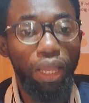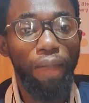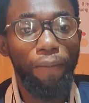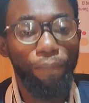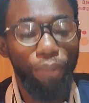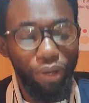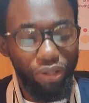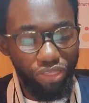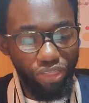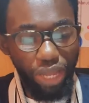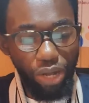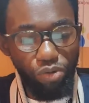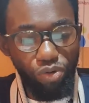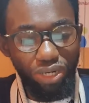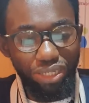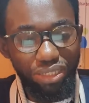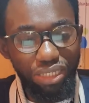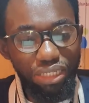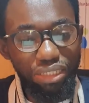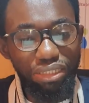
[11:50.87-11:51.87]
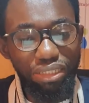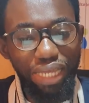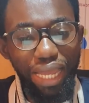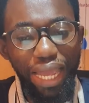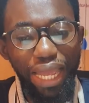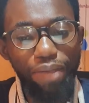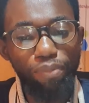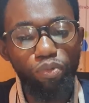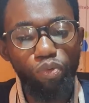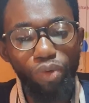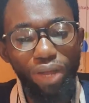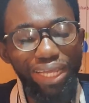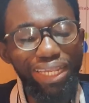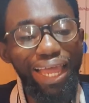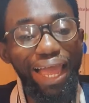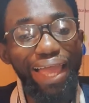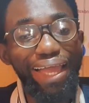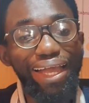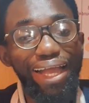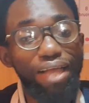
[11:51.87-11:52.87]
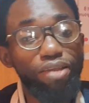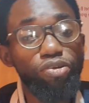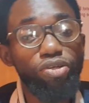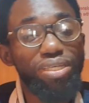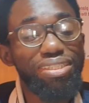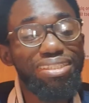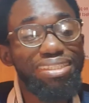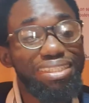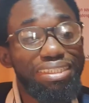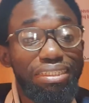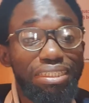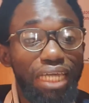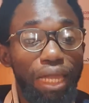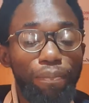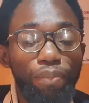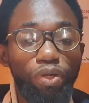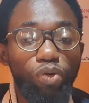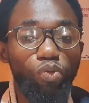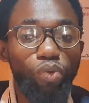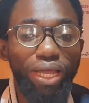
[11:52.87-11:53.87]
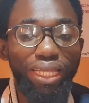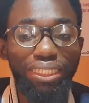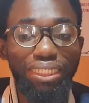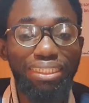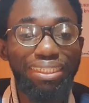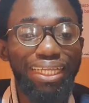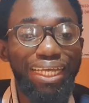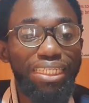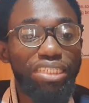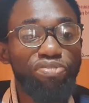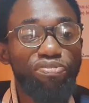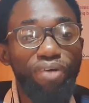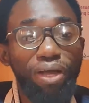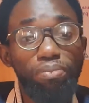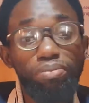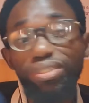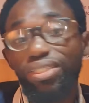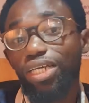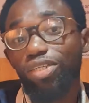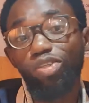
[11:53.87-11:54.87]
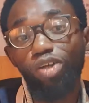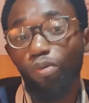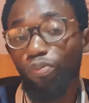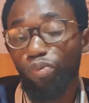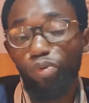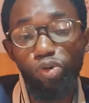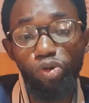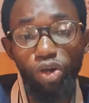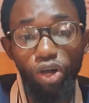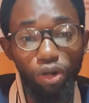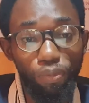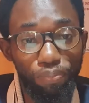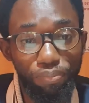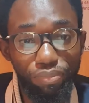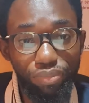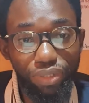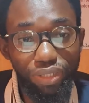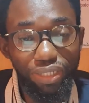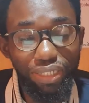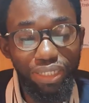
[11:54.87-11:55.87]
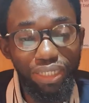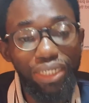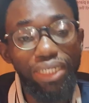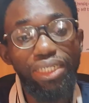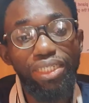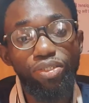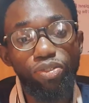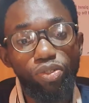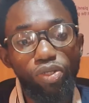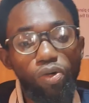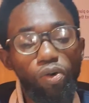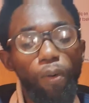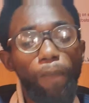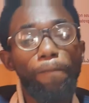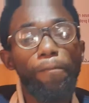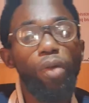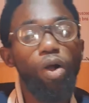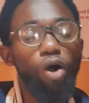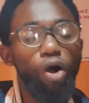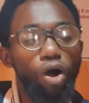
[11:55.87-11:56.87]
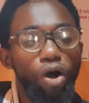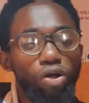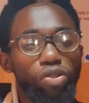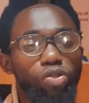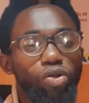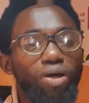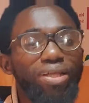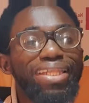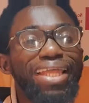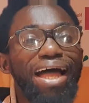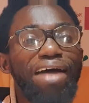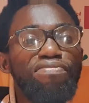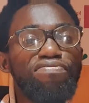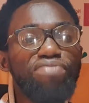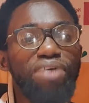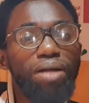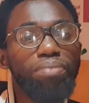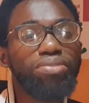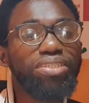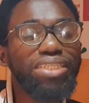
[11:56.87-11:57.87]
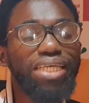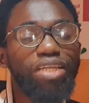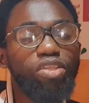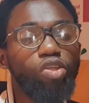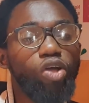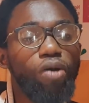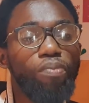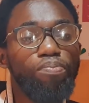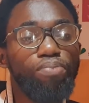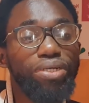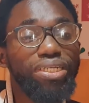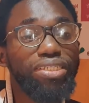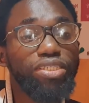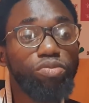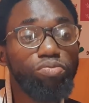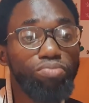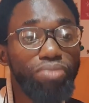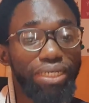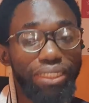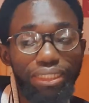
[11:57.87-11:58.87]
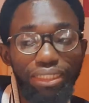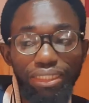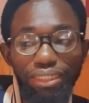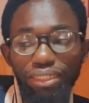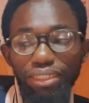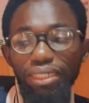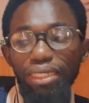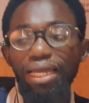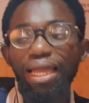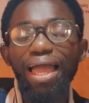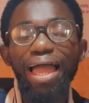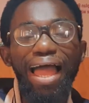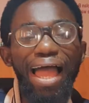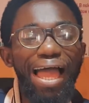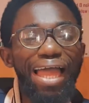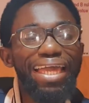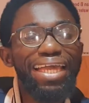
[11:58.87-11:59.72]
But there was a time when I cannot determine when the next farm setup will come. So although that farm setup brings money, I